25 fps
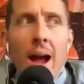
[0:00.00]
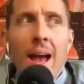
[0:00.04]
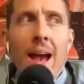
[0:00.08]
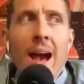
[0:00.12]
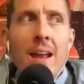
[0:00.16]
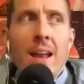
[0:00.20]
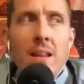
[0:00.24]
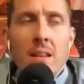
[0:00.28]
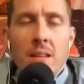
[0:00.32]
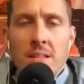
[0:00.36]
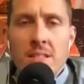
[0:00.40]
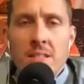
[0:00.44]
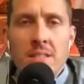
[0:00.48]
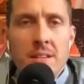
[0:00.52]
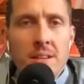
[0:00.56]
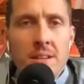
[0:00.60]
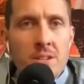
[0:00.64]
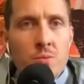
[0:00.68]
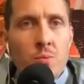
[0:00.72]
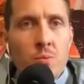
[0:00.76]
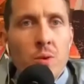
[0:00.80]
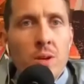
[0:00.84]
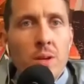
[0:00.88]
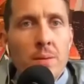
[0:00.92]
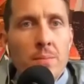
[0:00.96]
I had it listed
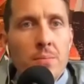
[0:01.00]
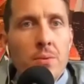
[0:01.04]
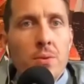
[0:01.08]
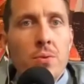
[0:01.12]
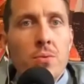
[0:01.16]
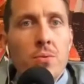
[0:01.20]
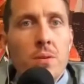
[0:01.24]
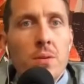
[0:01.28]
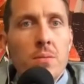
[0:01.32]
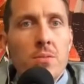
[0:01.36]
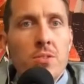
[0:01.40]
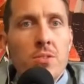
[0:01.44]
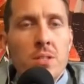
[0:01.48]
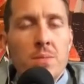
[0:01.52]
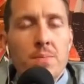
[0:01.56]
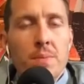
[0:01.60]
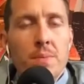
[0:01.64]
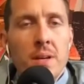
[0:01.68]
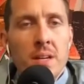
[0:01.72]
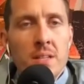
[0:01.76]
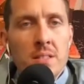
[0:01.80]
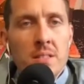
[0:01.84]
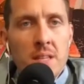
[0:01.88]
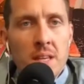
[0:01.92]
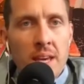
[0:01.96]
as reboot just
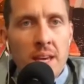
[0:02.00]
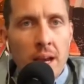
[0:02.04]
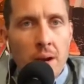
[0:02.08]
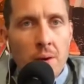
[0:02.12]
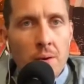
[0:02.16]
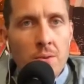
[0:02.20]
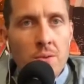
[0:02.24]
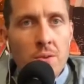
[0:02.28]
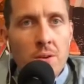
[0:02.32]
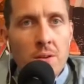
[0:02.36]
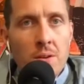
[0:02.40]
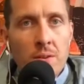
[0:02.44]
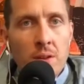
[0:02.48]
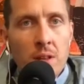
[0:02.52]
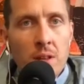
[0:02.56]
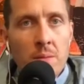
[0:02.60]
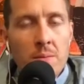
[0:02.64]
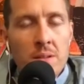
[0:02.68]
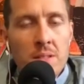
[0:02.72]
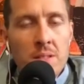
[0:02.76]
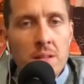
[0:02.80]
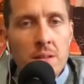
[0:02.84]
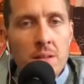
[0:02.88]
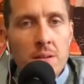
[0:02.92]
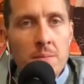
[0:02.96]
because the character
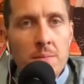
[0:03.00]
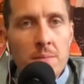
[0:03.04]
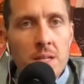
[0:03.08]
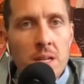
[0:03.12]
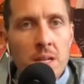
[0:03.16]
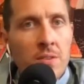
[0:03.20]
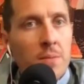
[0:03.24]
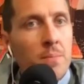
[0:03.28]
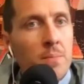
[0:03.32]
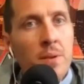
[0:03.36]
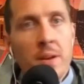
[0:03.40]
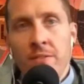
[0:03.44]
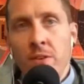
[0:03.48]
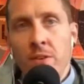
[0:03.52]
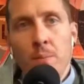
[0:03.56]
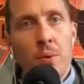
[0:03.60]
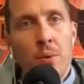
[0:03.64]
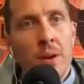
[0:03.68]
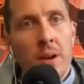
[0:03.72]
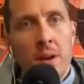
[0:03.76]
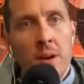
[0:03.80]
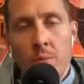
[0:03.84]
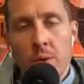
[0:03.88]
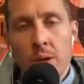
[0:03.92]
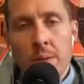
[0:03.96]
development's a little bit different. But if you
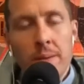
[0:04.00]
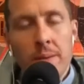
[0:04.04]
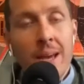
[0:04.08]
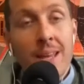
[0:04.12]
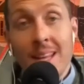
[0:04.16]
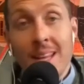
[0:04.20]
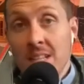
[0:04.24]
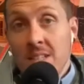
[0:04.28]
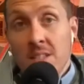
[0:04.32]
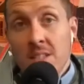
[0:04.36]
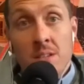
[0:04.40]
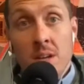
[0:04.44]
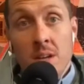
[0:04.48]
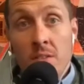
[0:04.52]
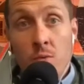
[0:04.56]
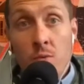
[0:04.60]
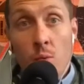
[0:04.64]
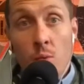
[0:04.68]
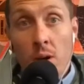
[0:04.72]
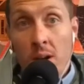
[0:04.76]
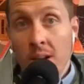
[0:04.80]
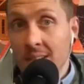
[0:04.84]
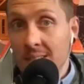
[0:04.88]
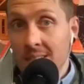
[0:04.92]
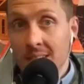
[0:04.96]
put it in remake, that's a tough
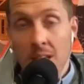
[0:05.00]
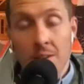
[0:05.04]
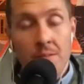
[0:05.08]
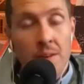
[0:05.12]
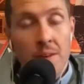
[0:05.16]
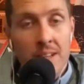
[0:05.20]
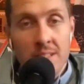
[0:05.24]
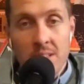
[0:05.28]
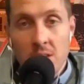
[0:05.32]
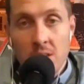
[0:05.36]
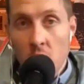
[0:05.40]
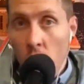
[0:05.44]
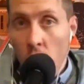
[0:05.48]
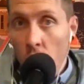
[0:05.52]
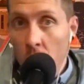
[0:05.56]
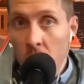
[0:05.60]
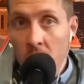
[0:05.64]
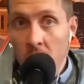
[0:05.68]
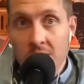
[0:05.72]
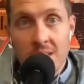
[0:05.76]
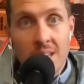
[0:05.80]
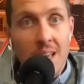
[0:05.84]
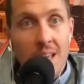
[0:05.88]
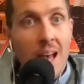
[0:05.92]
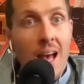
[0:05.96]
one because it even has the
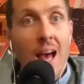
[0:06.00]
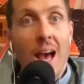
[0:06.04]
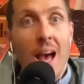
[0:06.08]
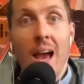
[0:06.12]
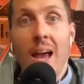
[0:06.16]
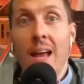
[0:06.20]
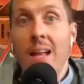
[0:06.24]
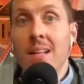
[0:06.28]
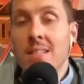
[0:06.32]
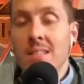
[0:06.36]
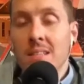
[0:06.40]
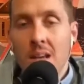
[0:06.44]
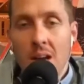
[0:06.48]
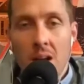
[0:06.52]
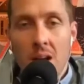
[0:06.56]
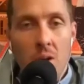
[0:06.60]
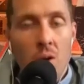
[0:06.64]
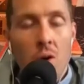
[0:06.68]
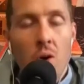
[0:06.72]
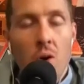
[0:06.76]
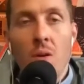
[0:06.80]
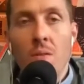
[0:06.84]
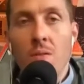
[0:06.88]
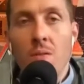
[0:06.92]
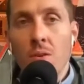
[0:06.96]
homeless guy. It's got
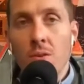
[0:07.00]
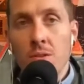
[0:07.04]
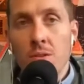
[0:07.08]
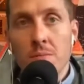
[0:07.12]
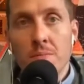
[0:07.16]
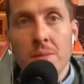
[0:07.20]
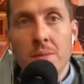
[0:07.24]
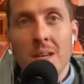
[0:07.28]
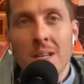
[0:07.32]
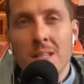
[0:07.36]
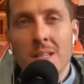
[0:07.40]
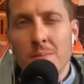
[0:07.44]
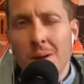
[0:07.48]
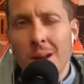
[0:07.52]
all of those beats.